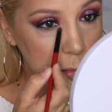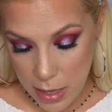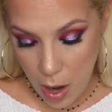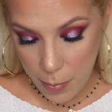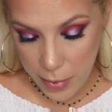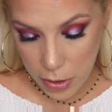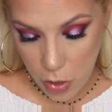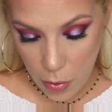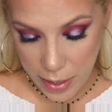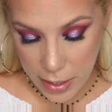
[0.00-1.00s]
Now I'm going to
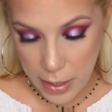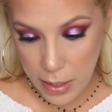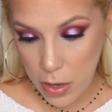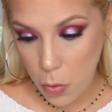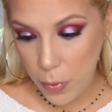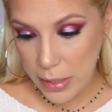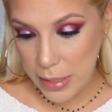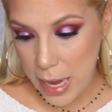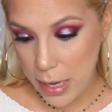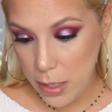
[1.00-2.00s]
go in with
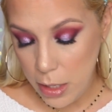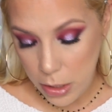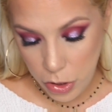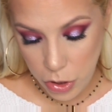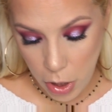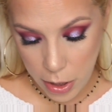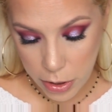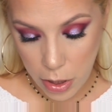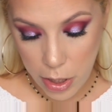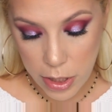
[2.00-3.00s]
that
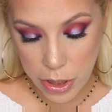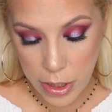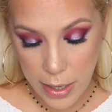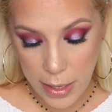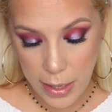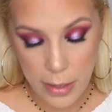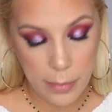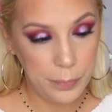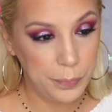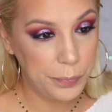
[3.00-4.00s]
dark shade.